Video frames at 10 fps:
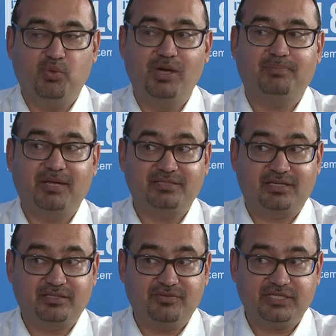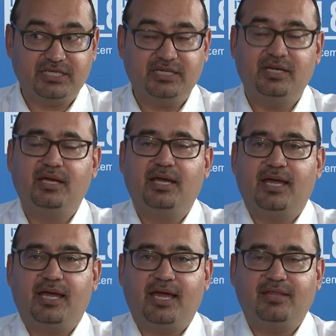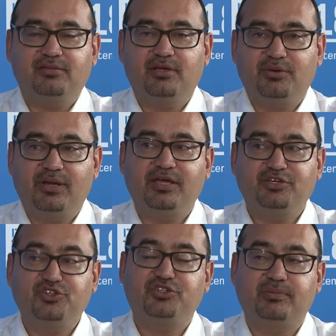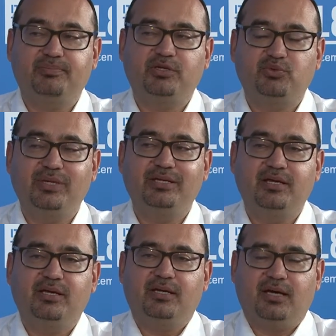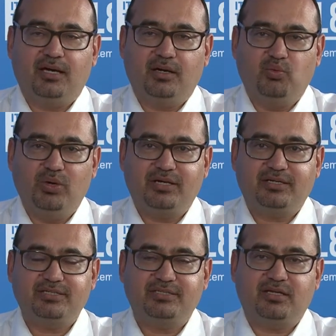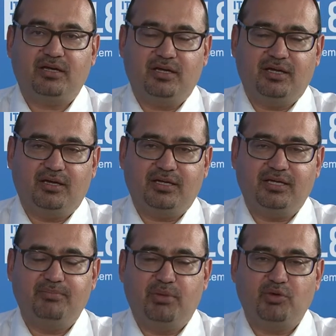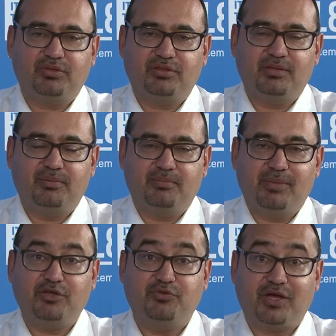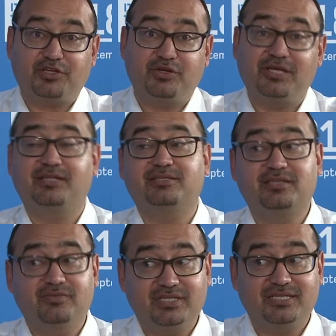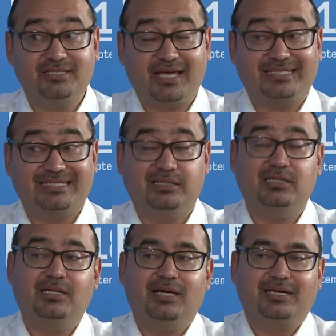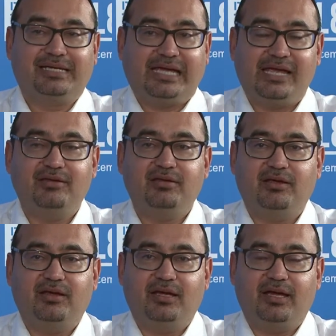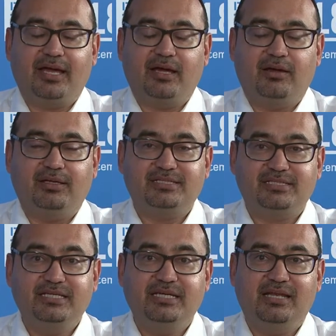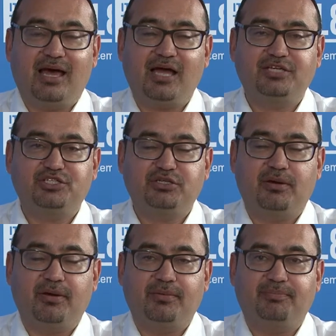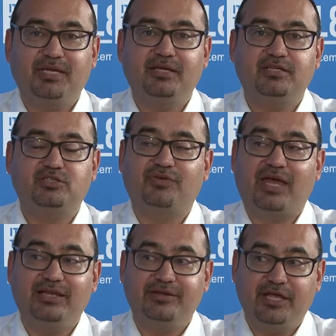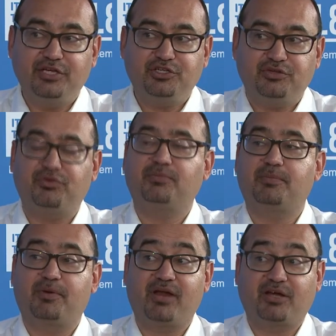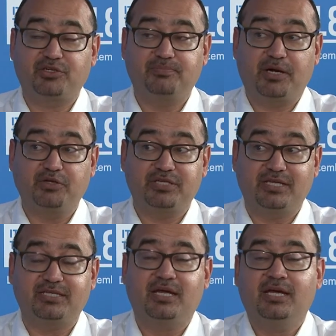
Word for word: workplace activity and the relationship between uh, workers uh, in both the manufacturing and services sector can uh, uh see large uh, periods of alienation from the production process.